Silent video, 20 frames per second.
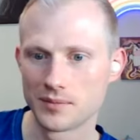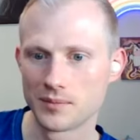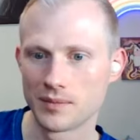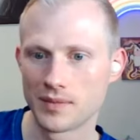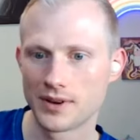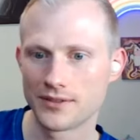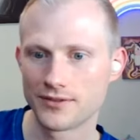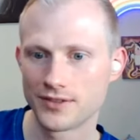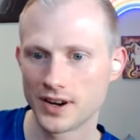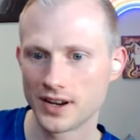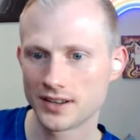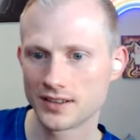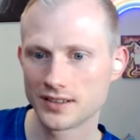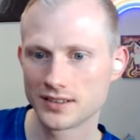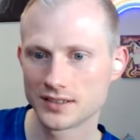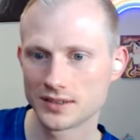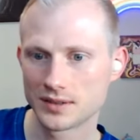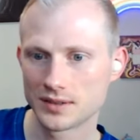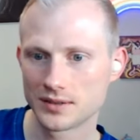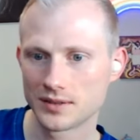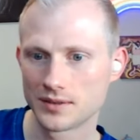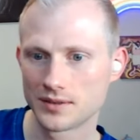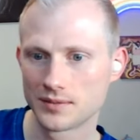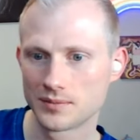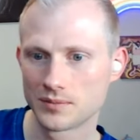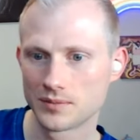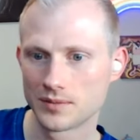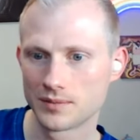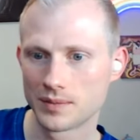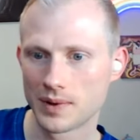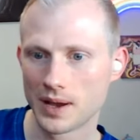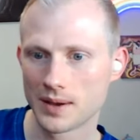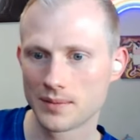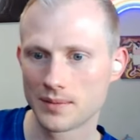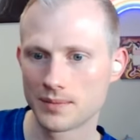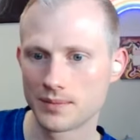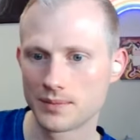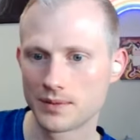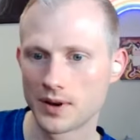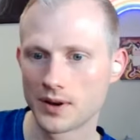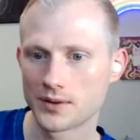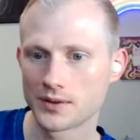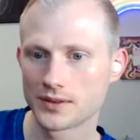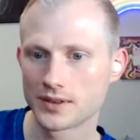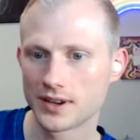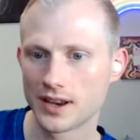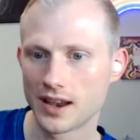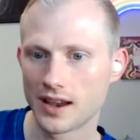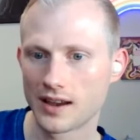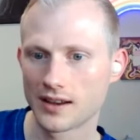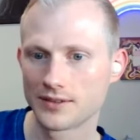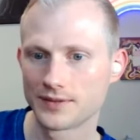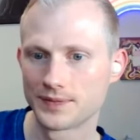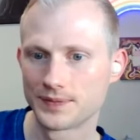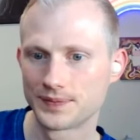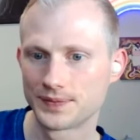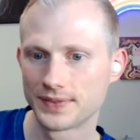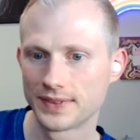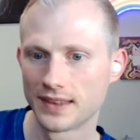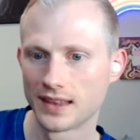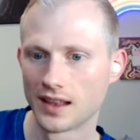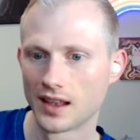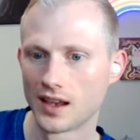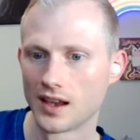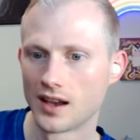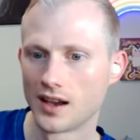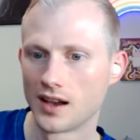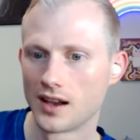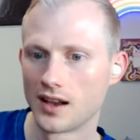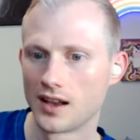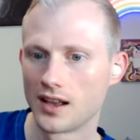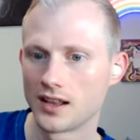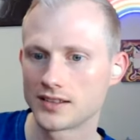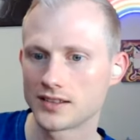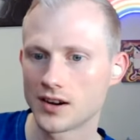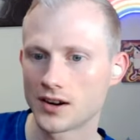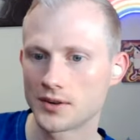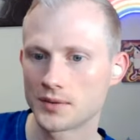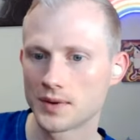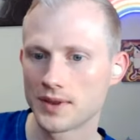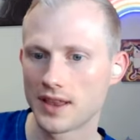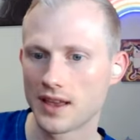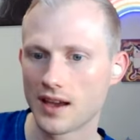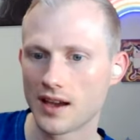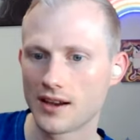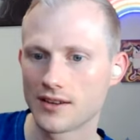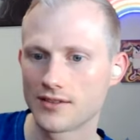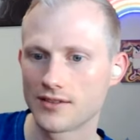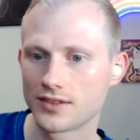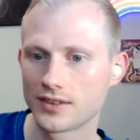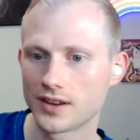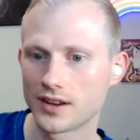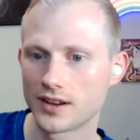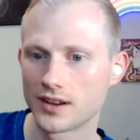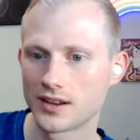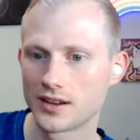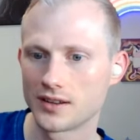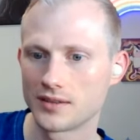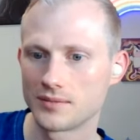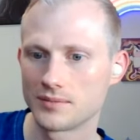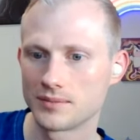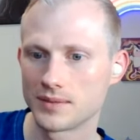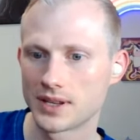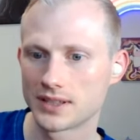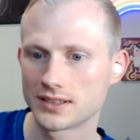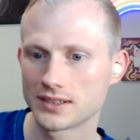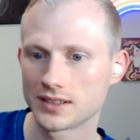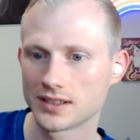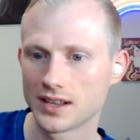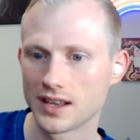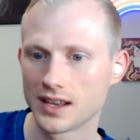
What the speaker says: My friend is It's hard when they have mental